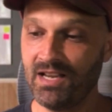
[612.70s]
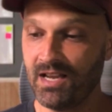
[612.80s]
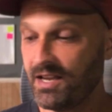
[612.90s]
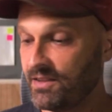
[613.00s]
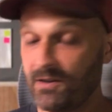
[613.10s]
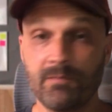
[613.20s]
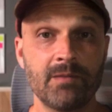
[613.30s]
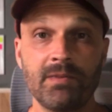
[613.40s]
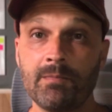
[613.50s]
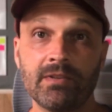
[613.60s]
there have been
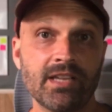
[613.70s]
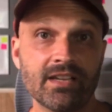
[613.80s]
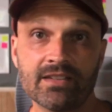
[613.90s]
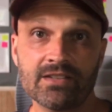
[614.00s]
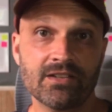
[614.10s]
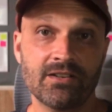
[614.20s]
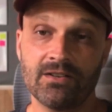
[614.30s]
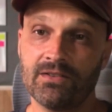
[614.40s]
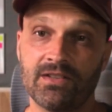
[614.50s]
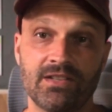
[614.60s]
people like this on
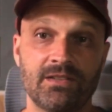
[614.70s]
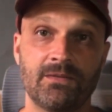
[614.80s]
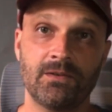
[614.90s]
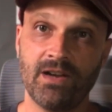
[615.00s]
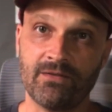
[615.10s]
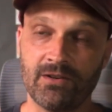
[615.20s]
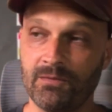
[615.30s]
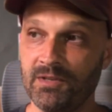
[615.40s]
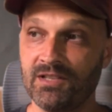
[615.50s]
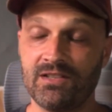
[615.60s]
Earth since forever, and
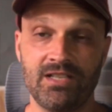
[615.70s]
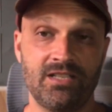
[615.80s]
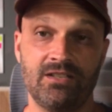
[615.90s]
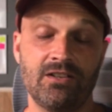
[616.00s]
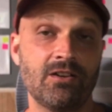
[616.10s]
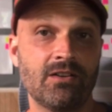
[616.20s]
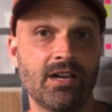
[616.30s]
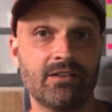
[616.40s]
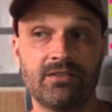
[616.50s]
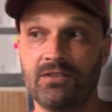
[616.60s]
we just didn't know
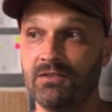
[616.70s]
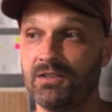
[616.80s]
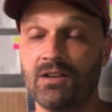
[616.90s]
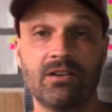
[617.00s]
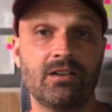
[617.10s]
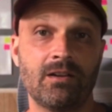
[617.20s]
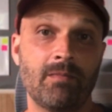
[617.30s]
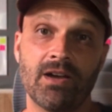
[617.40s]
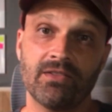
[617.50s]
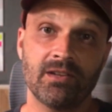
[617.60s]
how to talk
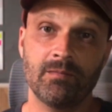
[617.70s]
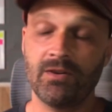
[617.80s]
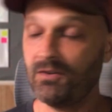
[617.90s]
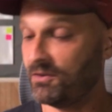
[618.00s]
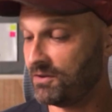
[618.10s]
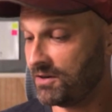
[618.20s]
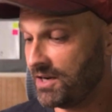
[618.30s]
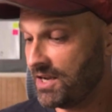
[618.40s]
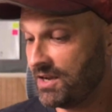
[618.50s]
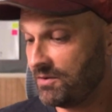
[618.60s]
about them, or
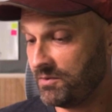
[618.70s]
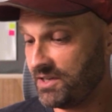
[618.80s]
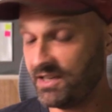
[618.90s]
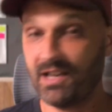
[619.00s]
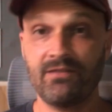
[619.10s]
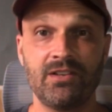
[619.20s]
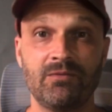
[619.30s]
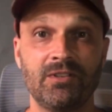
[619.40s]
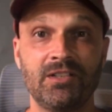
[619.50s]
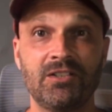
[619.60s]
we didn't have any
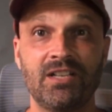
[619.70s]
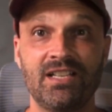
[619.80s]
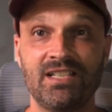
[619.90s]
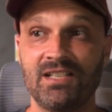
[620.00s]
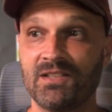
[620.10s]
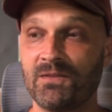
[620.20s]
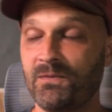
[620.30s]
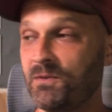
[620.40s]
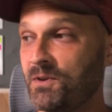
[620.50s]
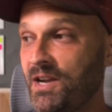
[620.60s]
really good ideas
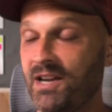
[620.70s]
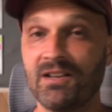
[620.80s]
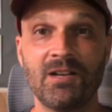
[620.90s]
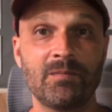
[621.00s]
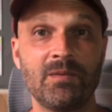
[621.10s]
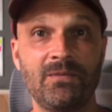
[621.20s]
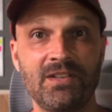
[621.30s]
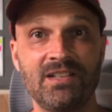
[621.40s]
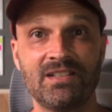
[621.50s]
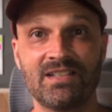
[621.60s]
for how to help them fit
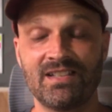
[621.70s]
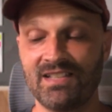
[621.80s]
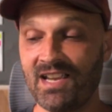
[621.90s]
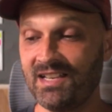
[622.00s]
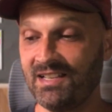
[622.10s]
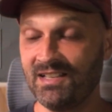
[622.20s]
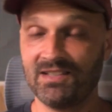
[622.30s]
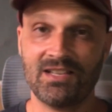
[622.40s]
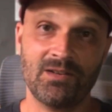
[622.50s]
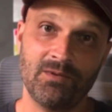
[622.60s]
into society, and
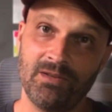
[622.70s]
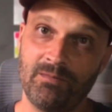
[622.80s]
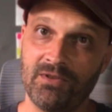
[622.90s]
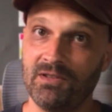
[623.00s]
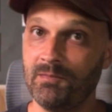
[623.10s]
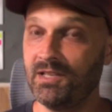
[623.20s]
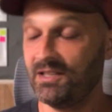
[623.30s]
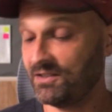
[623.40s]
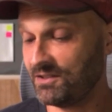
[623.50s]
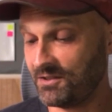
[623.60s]
instead we put them in
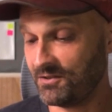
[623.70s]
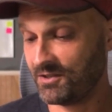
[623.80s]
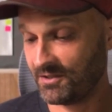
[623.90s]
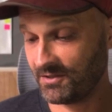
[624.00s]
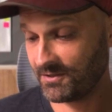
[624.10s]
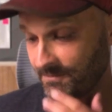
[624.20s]
institutions.